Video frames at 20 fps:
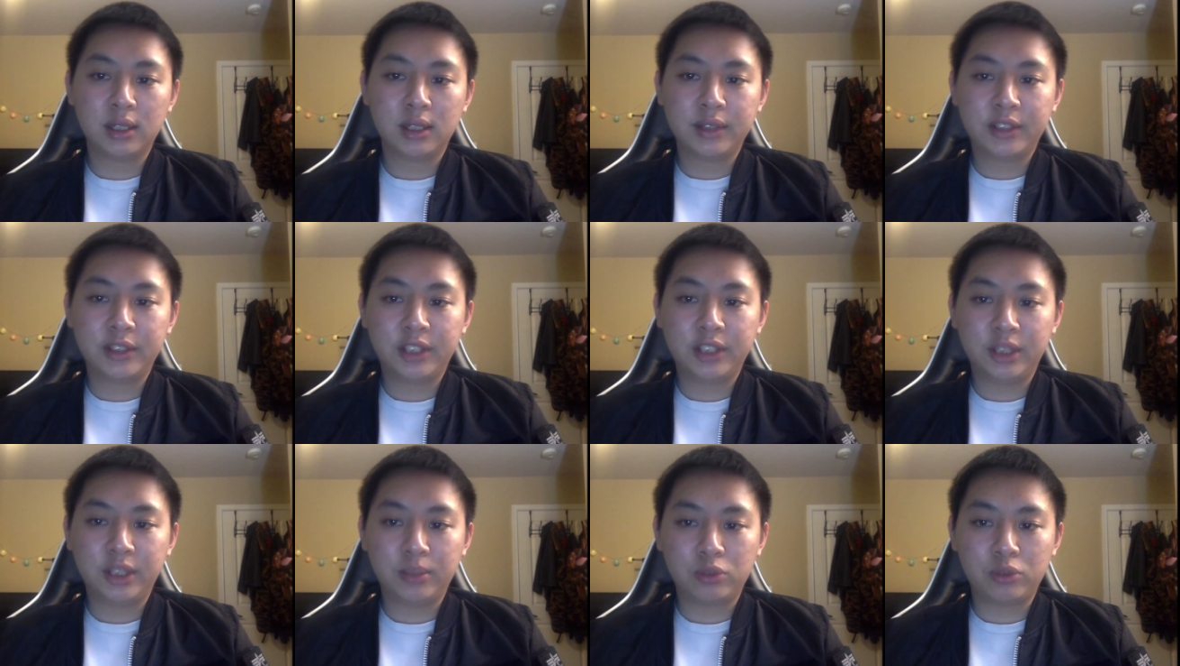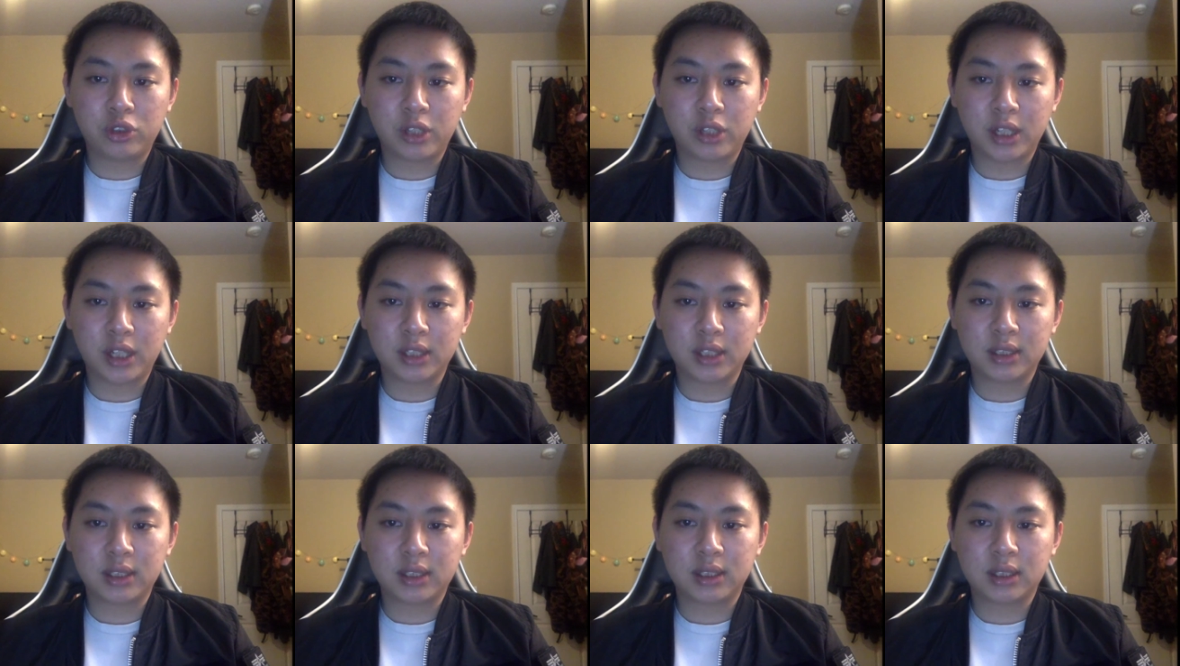team
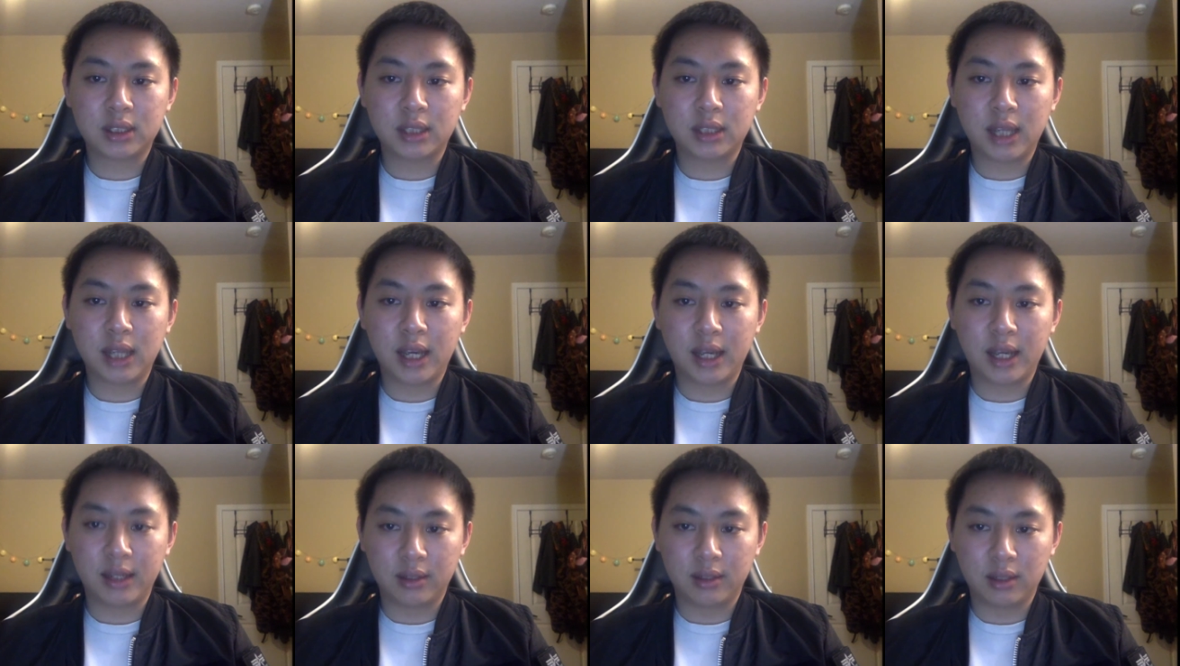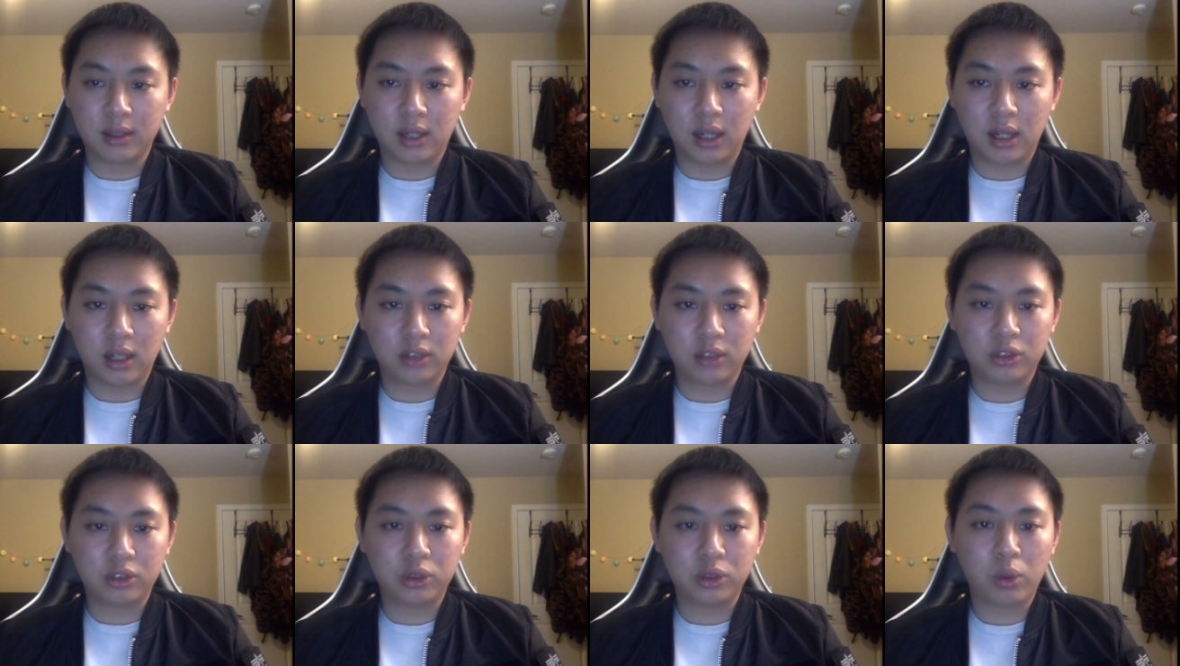trust and
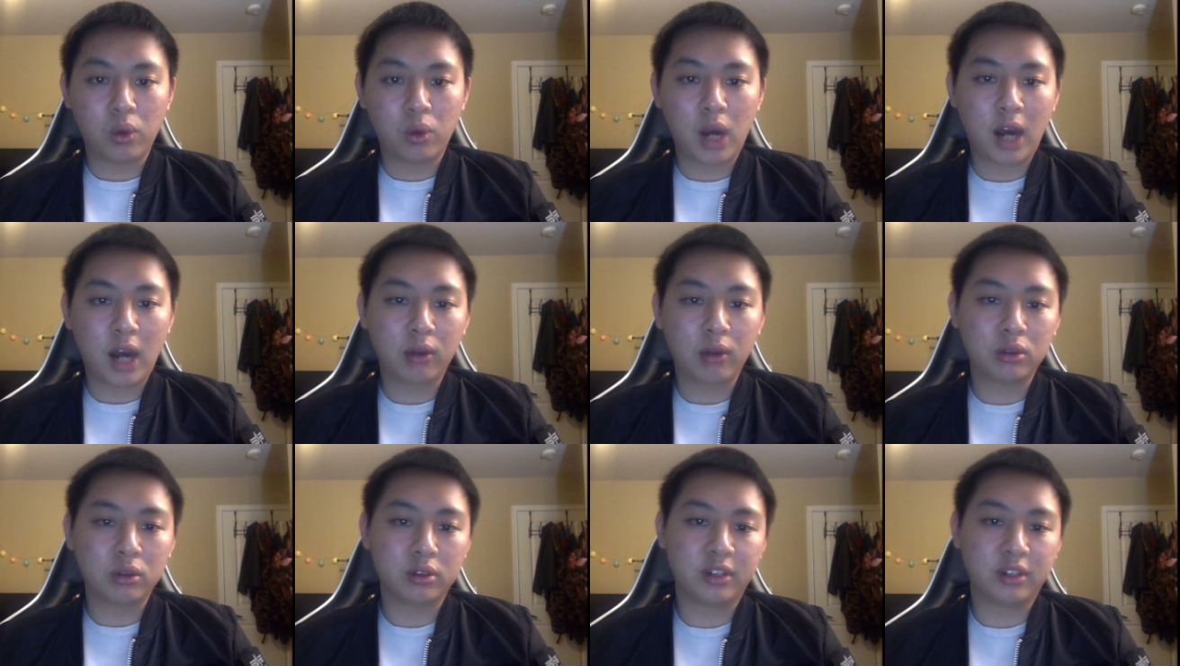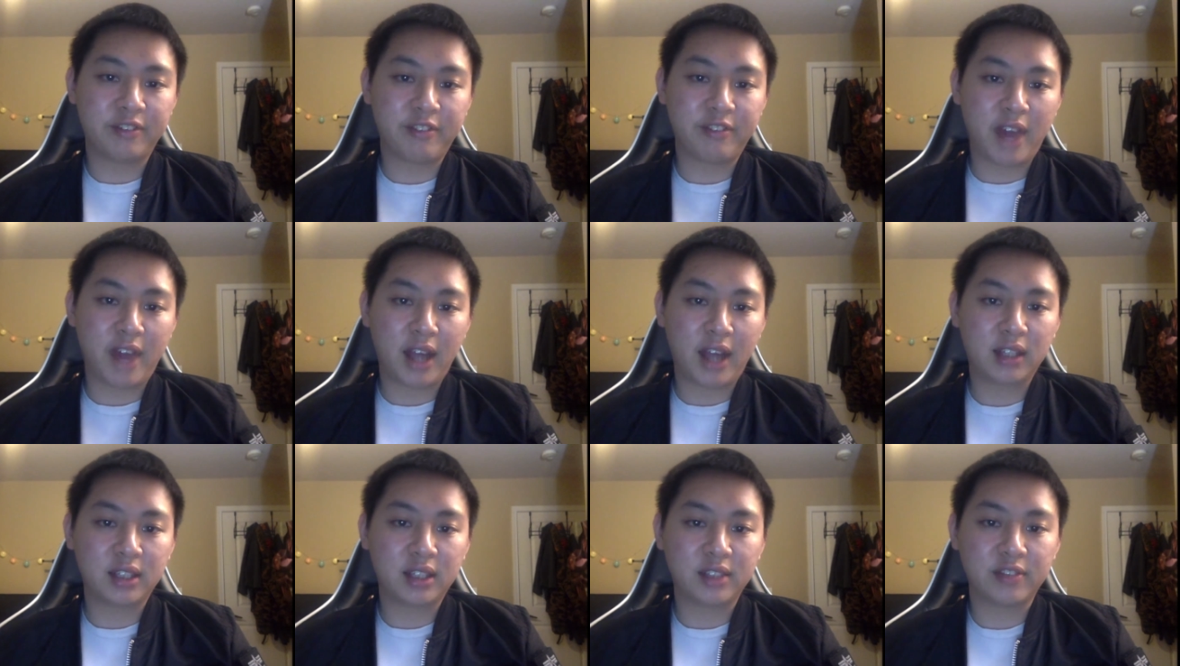show how to
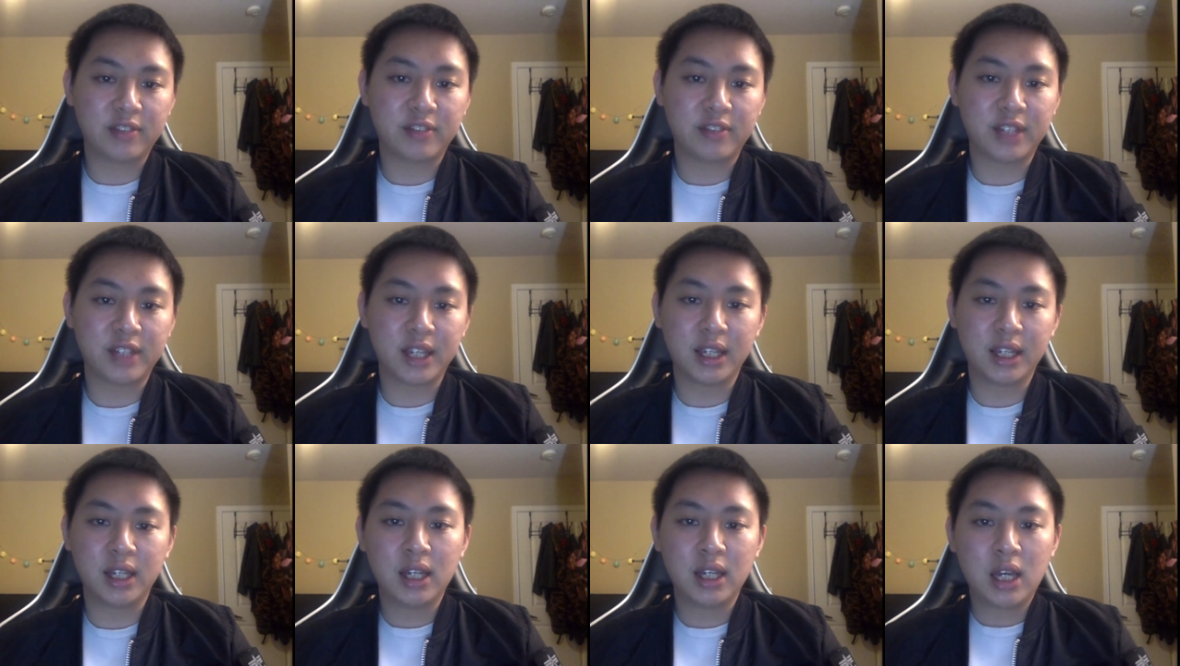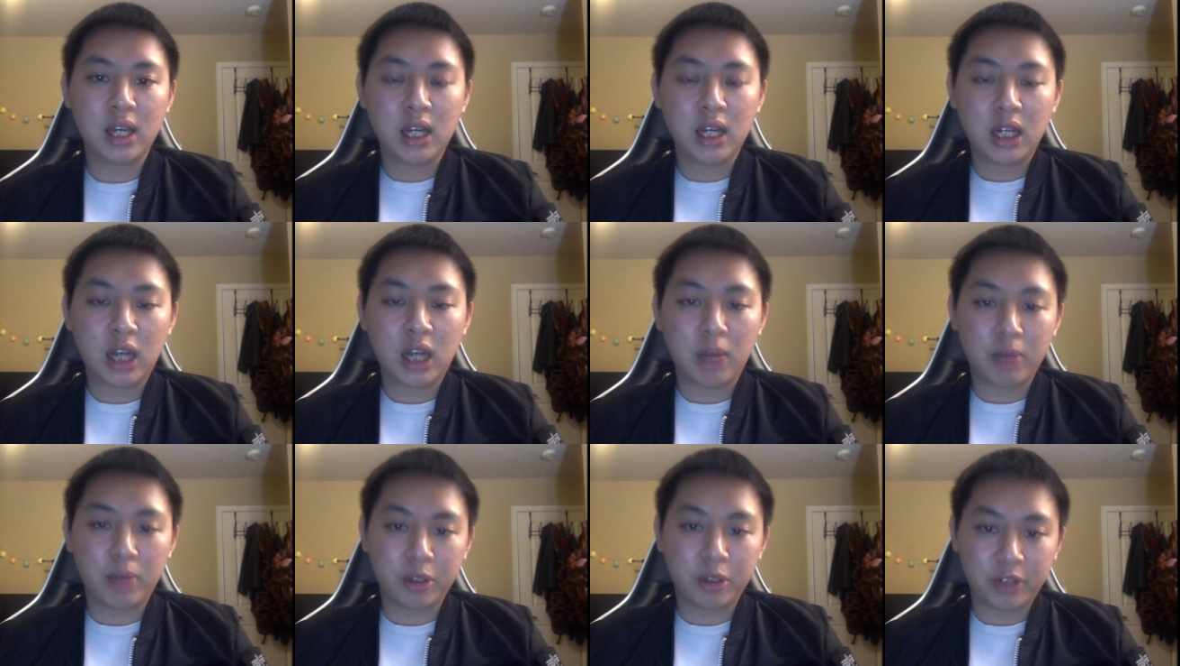effectively
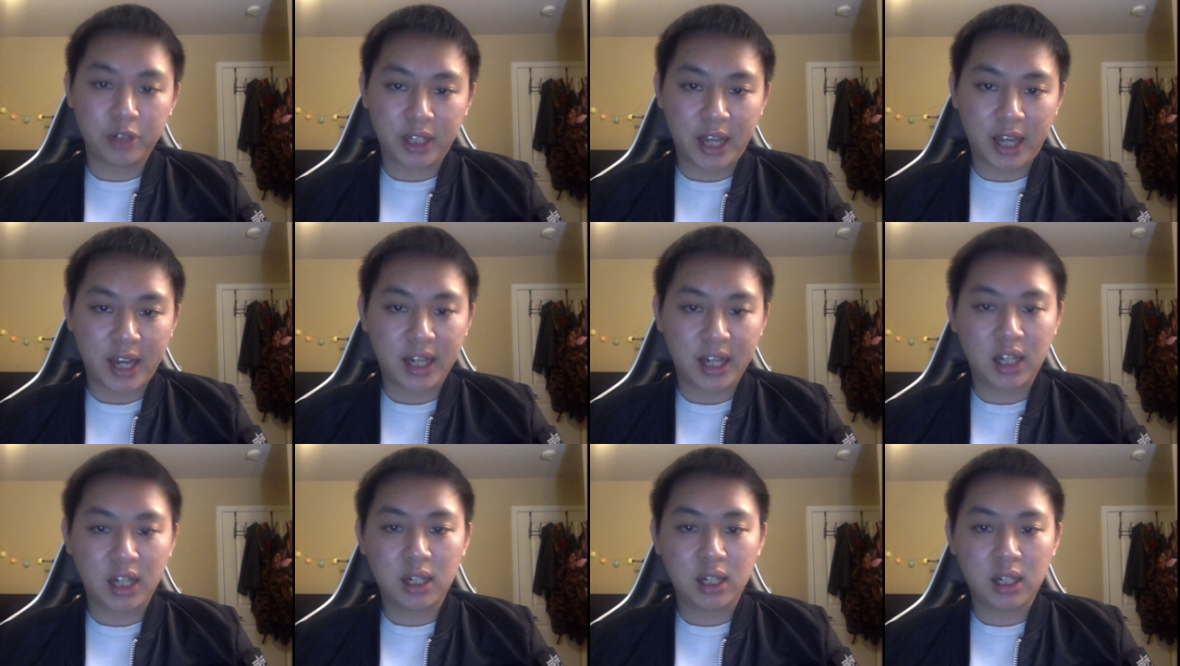communicate